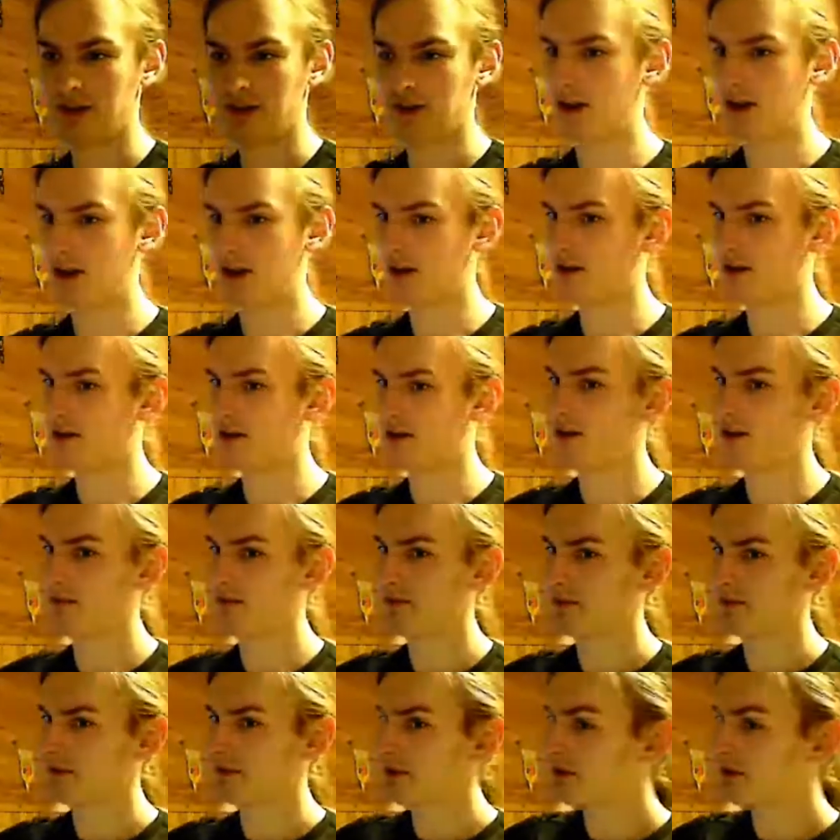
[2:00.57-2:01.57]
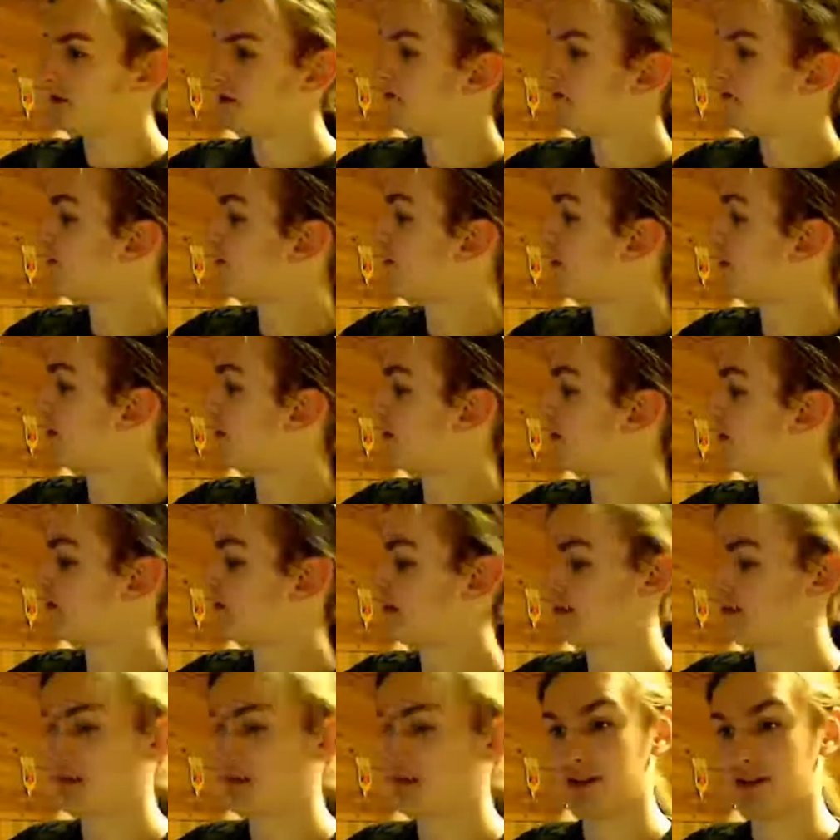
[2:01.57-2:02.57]
and you know, pretty
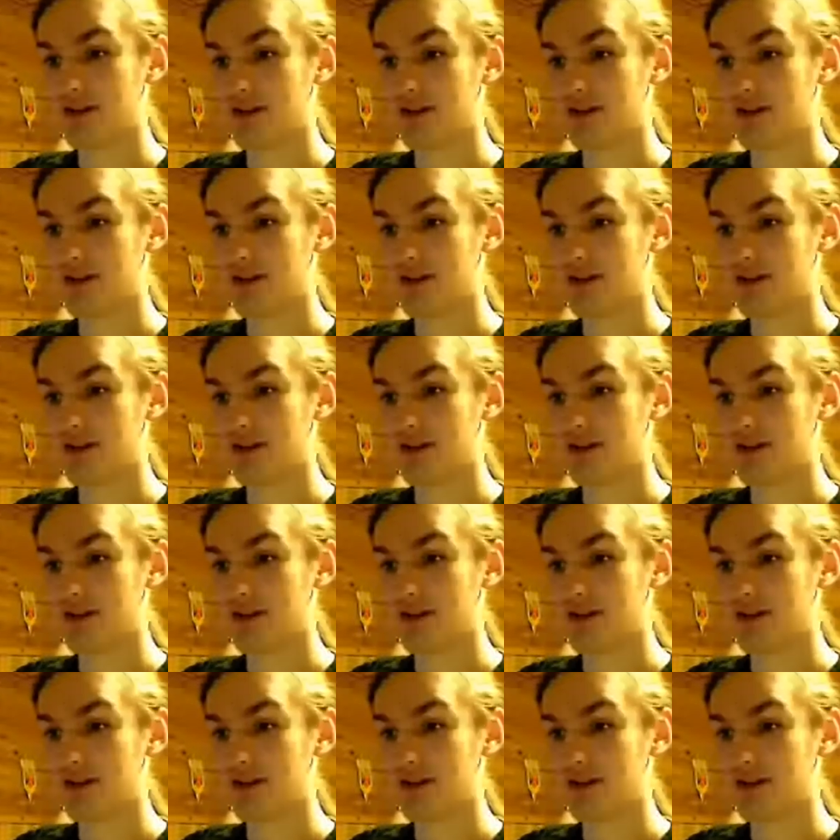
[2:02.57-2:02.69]
awesome.